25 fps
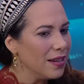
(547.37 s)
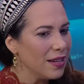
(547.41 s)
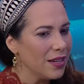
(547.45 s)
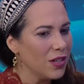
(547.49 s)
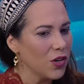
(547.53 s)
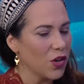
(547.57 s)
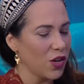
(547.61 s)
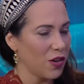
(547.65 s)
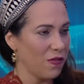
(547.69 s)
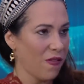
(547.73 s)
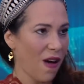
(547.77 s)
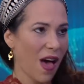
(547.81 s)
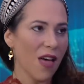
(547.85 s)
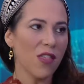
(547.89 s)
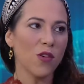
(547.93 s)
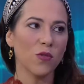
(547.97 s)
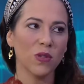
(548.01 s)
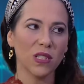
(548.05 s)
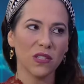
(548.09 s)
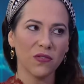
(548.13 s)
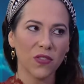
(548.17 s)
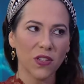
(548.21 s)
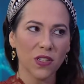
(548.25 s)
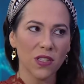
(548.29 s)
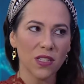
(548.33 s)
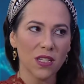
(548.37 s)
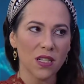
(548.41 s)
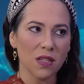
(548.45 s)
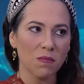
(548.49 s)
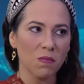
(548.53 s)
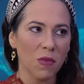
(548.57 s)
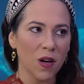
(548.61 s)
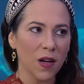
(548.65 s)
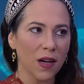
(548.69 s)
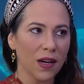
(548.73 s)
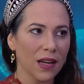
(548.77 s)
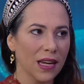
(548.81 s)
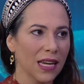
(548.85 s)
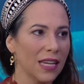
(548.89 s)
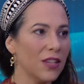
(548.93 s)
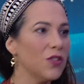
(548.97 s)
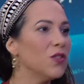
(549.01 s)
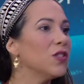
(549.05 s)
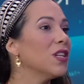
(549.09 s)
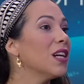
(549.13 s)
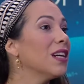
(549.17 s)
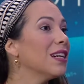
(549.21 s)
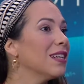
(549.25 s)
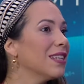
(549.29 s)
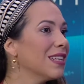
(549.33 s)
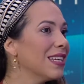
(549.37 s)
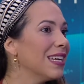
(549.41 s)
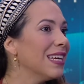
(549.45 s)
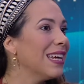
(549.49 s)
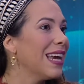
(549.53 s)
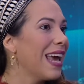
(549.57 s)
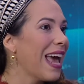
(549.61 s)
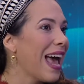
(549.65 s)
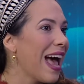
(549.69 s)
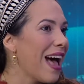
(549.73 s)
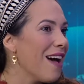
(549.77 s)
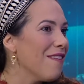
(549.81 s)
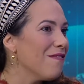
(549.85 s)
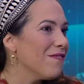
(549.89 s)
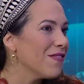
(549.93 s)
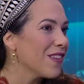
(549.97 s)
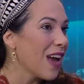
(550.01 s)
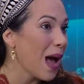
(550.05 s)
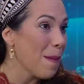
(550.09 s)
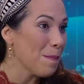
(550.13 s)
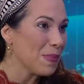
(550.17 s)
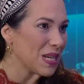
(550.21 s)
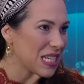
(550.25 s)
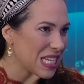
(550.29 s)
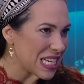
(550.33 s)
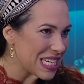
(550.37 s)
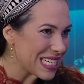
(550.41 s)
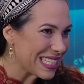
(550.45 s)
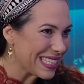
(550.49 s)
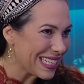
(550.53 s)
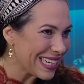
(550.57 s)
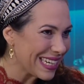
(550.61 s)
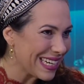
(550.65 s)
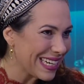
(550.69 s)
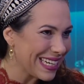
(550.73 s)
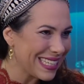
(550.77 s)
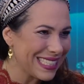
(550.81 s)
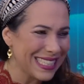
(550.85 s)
your father was first in the market, you suddenly have competition.